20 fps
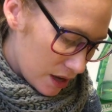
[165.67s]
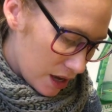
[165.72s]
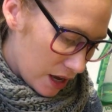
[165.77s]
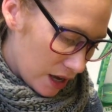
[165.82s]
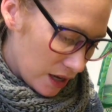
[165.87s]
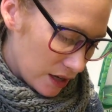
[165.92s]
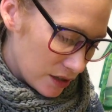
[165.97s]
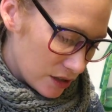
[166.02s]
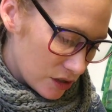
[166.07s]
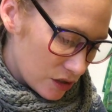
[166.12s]

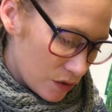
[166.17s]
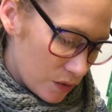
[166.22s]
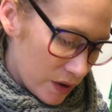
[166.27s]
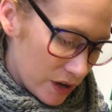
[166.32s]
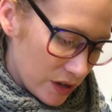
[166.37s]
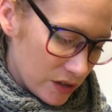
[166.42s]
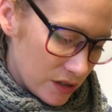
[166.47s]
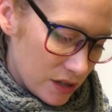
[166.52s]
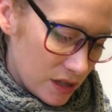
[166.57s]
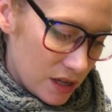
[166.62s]
8
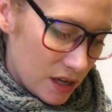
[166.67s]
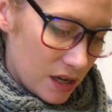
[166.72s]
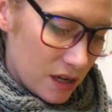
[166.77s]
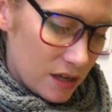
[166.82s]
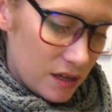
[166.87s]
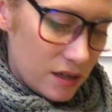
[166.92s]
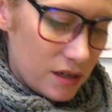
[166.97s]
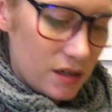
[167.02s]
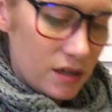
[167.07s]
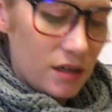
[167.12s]
squares in the
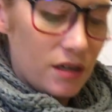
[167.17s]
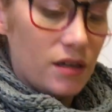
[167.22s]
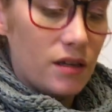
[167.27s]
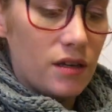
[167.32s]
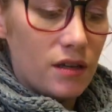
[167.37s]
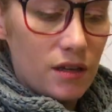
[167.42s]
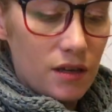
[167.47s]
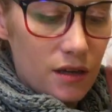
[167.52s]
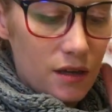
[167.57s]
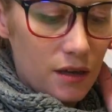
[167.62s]
end.
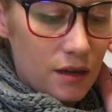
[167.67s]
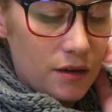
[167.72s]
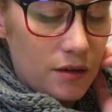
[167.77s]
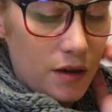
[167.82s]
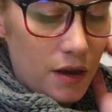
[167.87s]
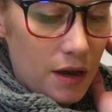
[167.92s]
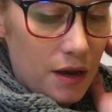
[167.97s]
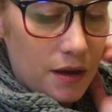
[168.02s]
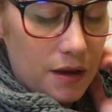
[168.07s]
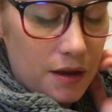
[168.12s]

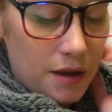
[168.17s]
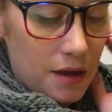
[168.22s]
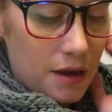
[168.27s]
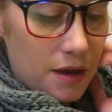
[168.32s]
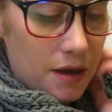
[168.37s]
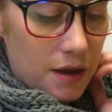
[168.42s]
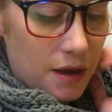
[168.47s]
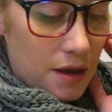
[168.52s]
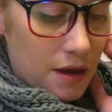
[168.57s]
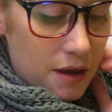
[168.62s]
Okay.
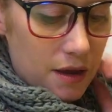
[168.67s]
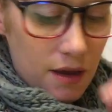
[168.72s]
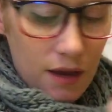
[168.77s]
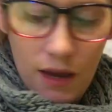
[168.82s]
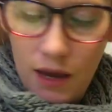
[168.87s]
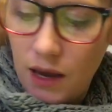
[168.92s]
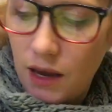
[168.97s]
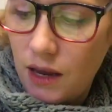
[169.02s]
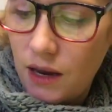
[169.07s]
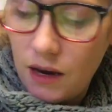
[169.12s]

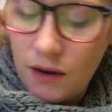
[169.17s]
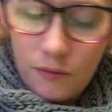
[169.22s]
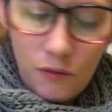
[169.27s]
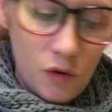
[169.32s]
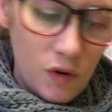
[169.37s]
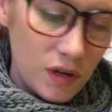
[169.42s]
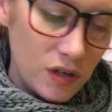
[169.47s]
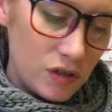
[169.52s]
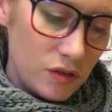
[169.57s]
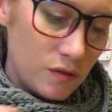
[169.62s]
And I'm
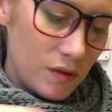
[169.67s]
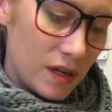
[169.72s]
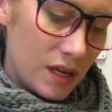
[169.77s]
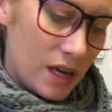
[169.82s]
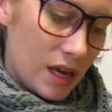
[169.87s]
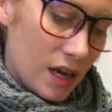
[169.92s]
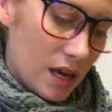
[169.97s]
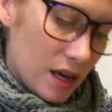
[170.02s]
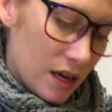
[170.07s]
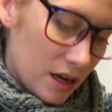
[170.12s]
going to
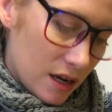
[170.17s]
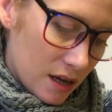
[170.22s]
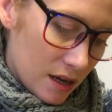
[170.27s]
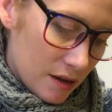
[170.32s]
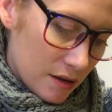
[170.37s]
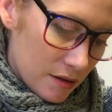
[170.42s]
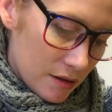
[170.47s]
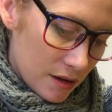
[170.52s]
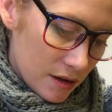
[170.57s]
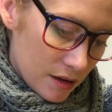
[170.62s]
again
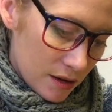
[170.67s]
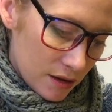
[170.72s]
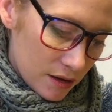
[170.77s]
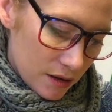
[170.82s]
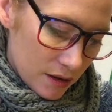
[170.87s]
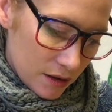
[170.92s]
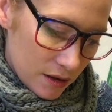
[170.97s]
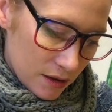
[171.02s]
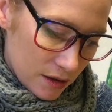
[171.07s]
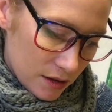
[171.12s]

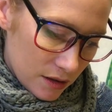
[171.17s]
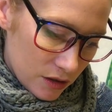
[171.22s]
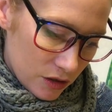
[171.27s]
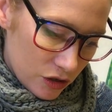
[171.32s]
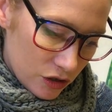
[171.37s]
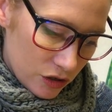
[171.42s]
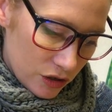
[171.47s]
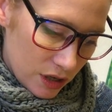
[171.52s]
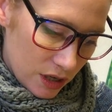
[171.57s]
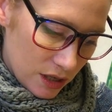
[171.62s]

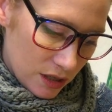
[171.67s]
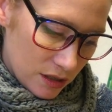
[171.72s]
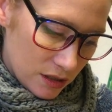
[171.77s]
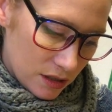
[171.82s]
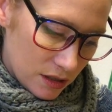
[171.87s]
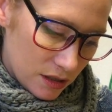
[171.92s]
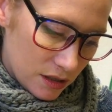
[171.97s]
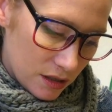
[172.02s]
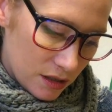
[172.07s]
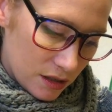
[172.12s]

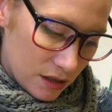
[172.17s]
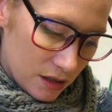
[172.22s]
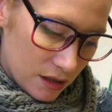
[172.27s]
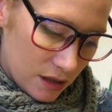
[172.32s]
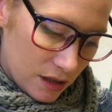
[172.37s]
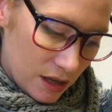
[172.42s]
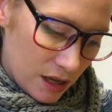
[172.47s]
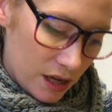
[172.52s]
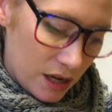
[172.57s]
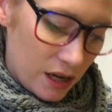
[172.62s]
trace
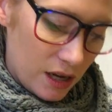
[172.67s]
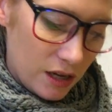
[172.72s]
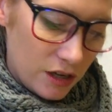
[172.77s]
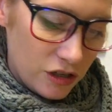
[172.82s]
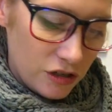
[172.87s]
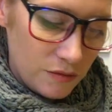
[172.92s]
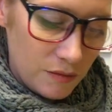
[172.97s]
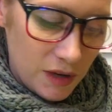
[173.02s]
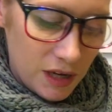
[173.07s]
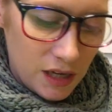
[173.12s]
that edge
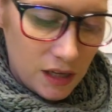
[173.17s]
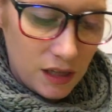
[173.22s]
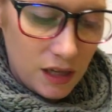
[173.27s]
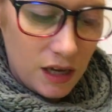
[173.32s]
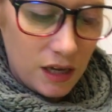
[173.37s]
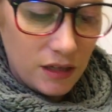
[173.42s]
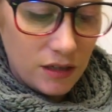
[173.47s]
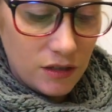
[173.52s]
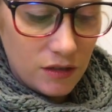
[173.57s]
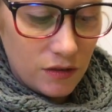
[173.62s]
and make a
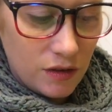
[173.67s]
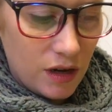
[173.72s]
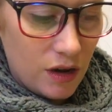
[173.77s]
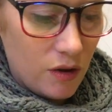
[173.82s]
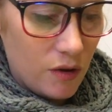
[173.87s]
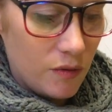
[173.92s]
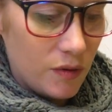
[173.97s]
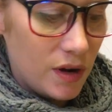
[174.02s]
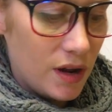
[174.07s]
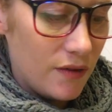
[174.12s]
line. So now
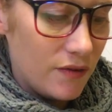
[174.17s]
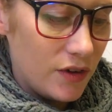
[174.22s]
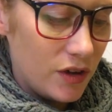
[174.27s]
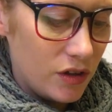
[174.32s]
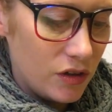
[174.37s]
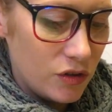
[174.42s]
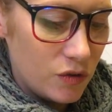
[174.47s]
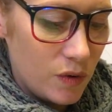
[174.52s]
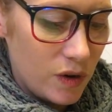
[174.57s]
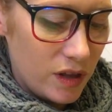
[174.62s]
I would have
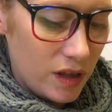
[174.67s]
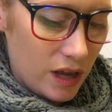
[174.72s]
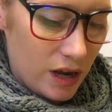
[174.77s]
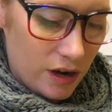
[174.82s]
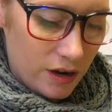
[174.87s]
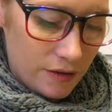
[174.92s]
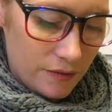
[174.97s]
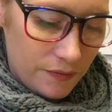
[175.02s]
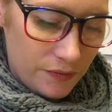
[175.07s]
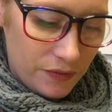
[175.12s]
another square
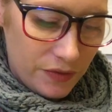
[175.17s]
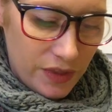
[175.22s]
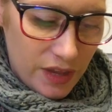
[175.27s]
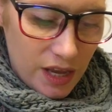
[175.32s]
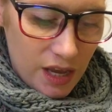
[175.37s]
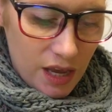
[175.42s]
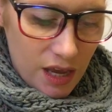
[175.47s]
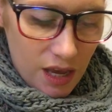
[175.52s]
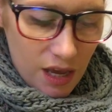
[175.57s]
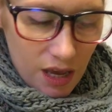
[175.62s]
there.
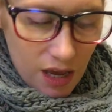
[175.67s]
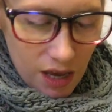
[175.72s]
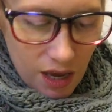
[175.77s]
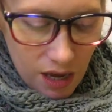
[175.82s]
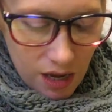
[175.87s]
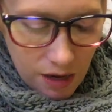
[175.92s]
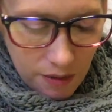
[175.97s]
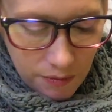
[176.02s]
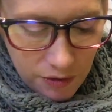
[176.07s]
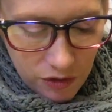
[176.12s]

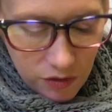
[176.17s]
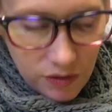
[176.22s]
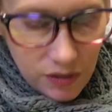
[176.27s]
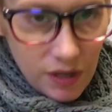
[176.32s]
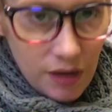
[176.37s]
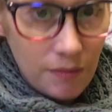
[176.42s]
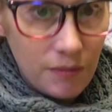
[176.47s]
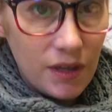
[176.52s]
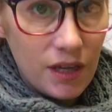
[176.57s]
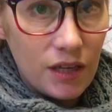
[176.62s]
And I'm going to do the
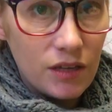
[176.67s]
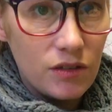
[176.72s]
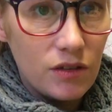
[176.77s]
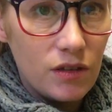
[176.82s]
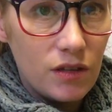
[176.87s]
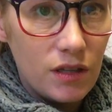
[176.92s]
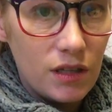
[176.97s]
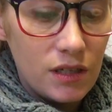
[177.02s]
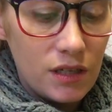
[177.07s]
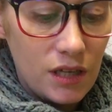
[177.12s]
same thing so
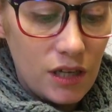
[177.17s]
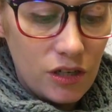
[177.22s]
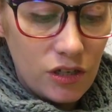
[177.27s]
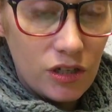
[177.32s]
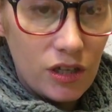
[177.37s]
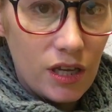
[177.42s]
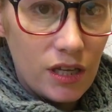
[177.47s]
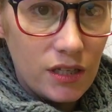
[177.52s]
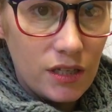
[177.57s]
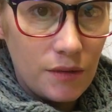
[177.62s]
that this edge
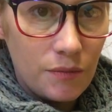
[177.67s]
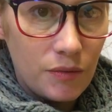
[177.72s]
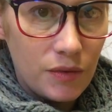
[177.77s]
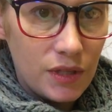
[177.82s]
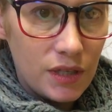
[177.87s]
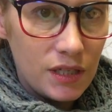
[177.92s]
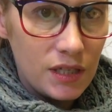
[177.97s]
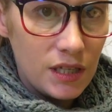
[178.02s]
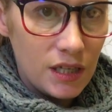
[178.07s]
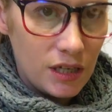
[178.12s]
lines up with
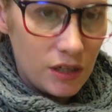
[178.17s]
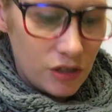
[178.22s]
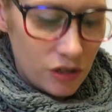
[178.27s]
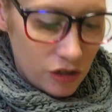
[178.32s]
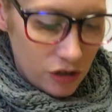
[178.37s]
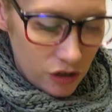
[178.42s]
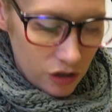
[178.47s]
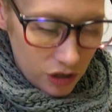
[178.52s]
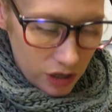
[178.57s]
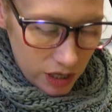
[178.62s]
the
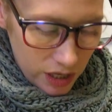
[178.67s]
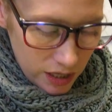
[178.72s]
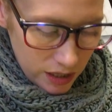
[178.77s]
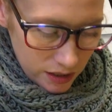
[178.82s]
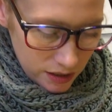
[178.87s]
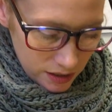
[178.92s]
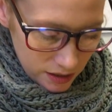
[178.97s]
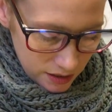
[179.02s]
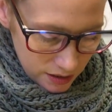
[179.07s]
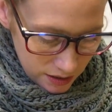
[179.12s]
center
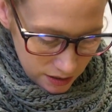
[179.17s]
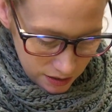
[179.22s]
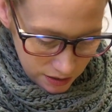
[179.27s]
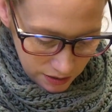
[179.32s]
crease.